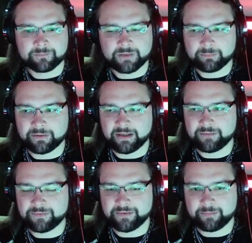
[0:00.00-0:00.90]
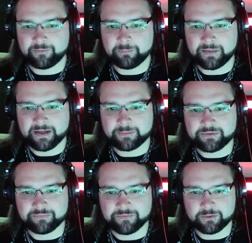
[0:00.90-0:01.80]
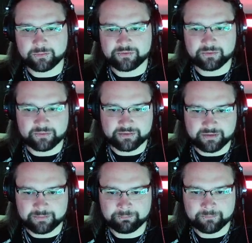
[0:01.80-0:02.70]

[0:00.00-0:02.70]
by having them run backwards and forwards all the time.